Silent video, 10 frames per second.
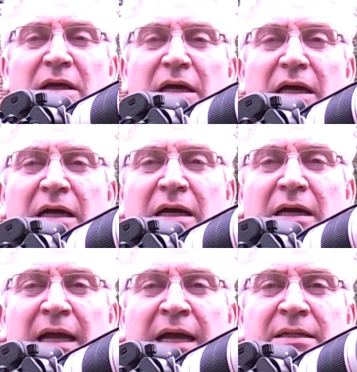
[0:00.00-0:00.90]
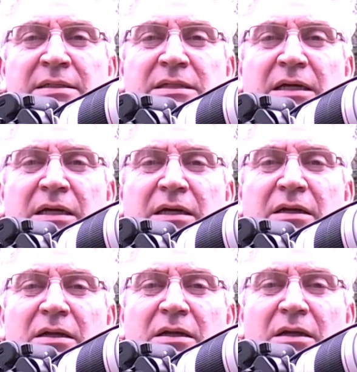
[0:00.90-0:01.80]
and
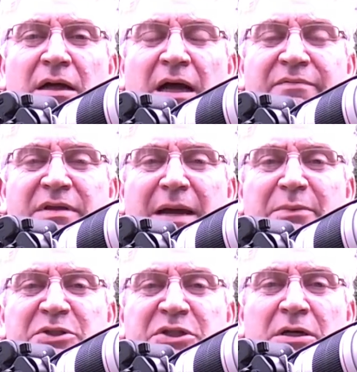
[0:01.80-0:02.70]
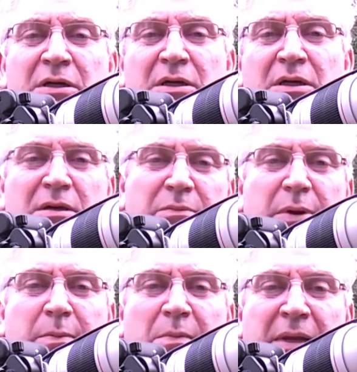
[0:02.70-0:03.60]
I have the aperture
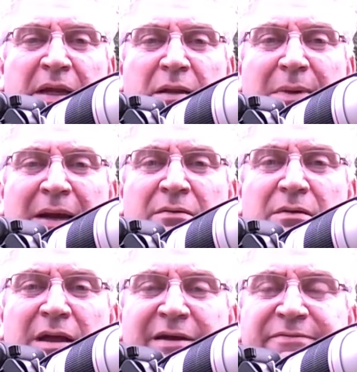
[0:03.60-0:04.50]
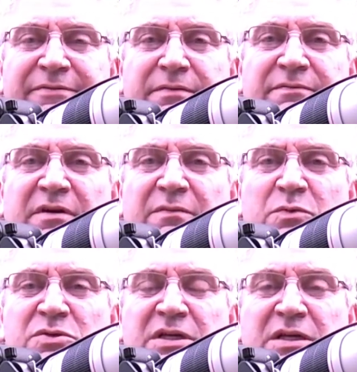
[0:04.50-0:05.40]
probably at about
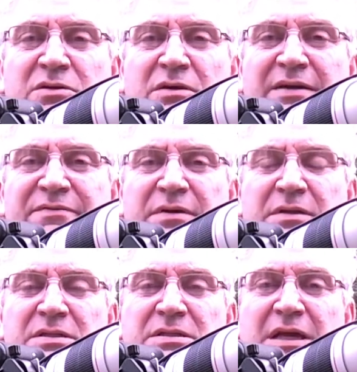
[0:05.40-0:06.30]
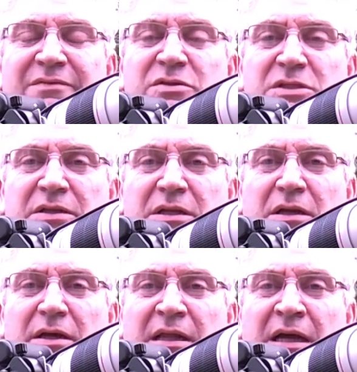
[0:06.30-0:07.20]
f5.6 or f7, something
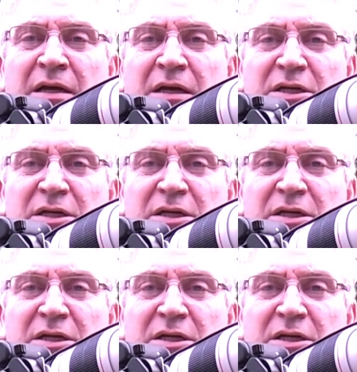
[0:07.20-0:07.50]
like that,